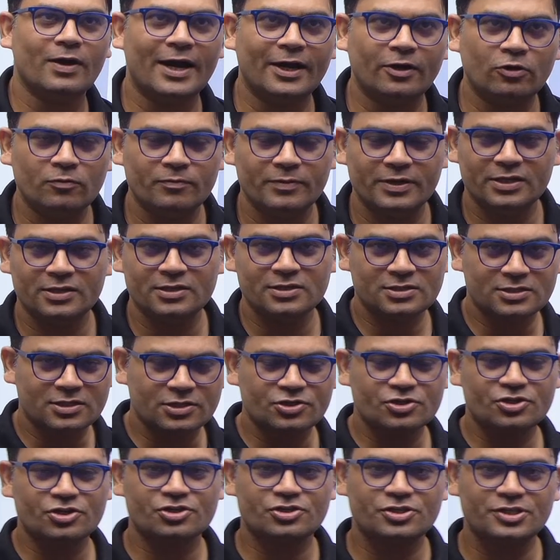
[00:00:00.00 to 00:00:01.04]
to make this
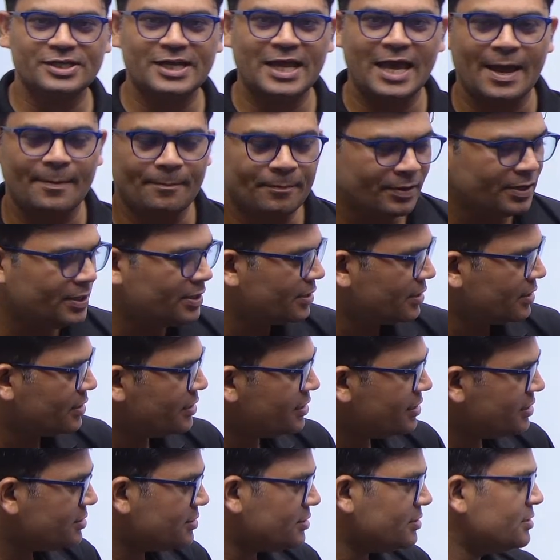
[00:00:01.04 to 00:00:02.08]
construction happen
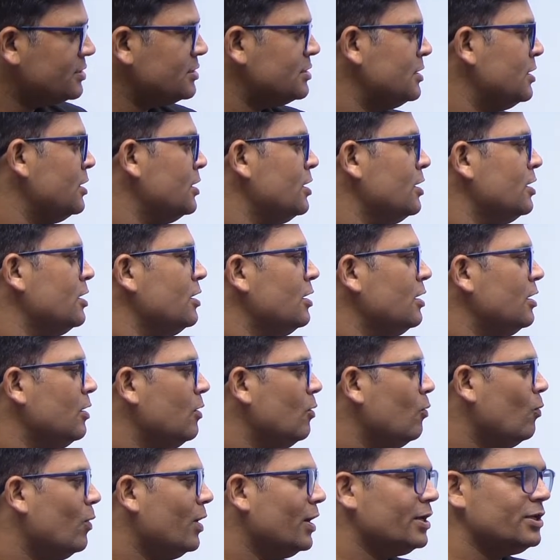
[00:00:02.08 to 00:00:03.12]
is,
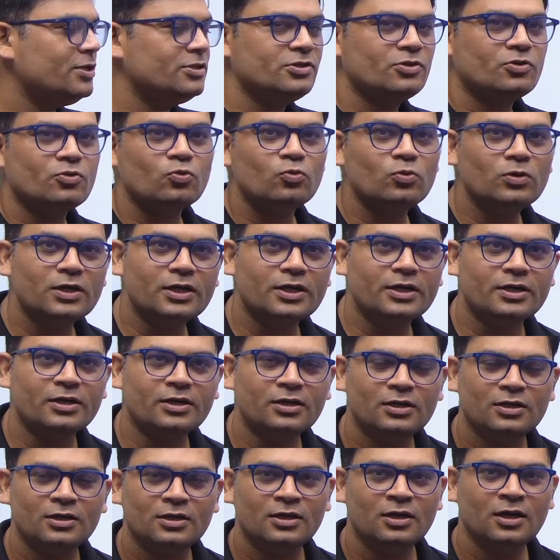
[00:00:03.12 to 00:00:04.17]
one is ruler
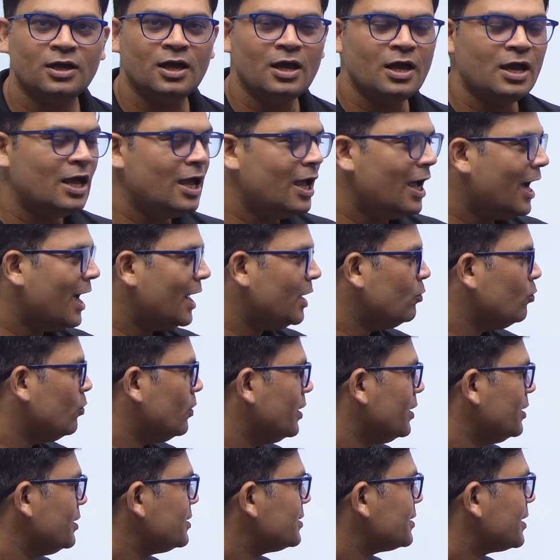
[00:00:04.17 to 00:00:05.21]
and one
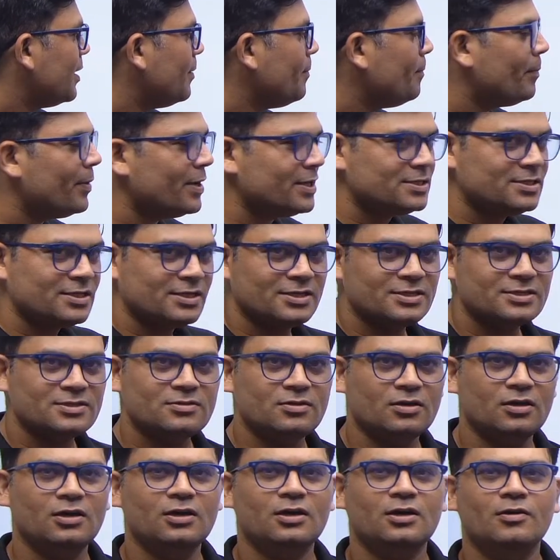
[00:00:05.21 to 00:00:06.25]
is compasses.
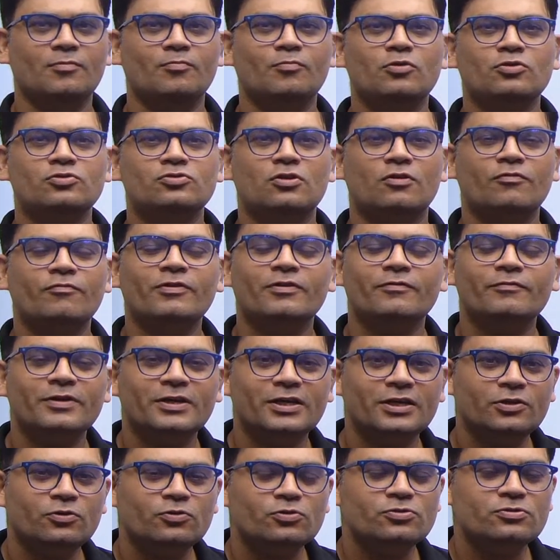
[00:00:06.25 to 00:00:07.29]
Most often we
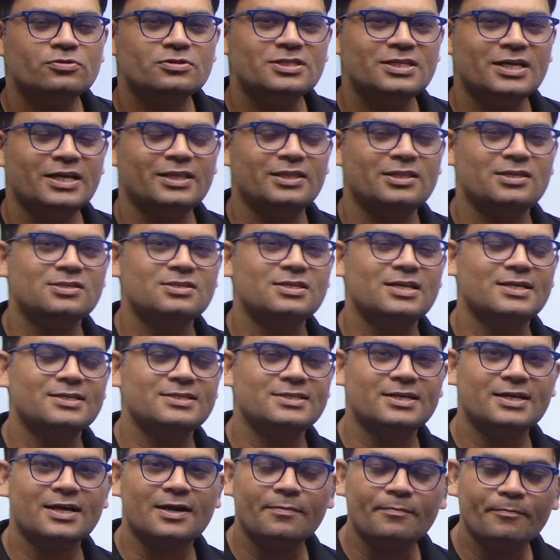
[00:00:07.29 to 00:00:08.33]
used to say this as a
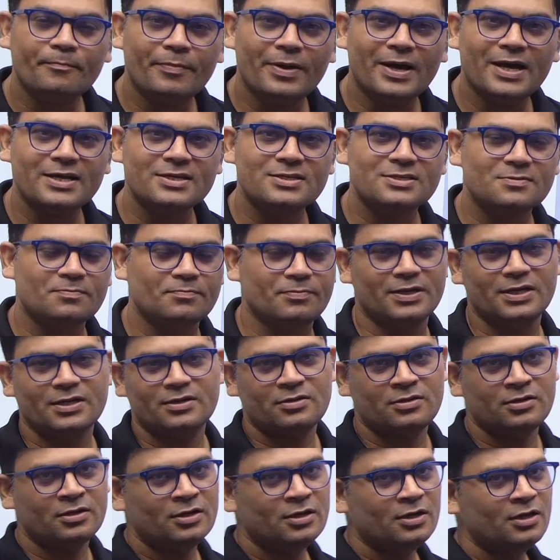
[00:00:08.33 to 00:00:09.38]
compass, but
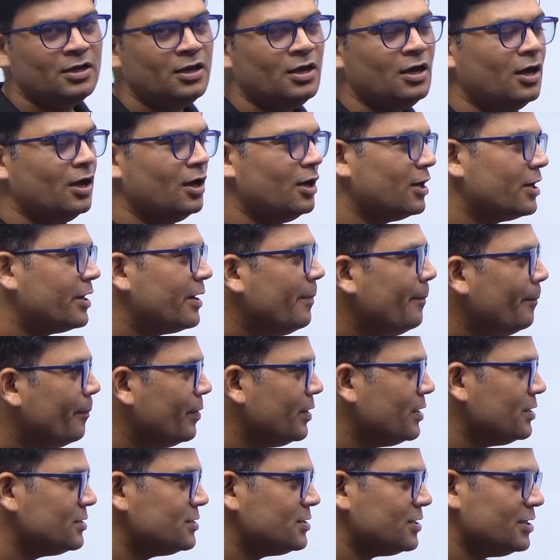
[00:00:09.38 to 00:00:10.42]
a
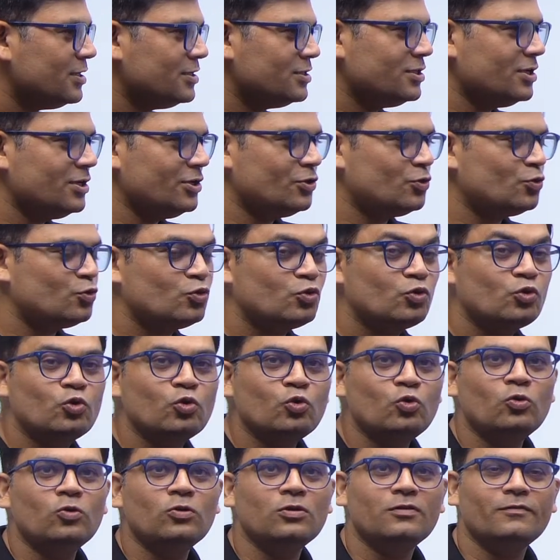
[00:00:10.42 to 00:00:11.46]
compass is a
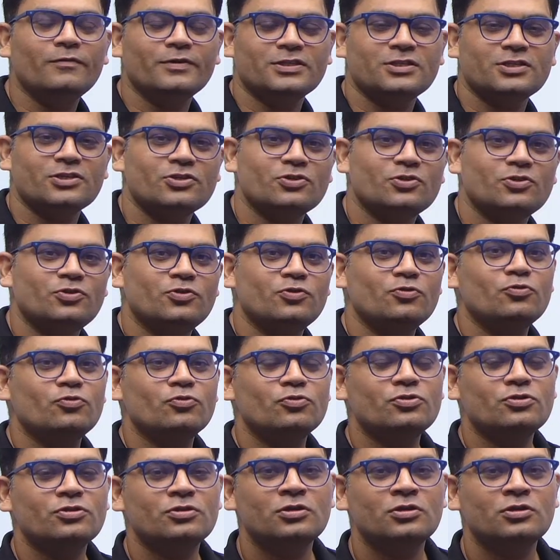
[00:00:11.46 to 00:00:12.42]
tool which is used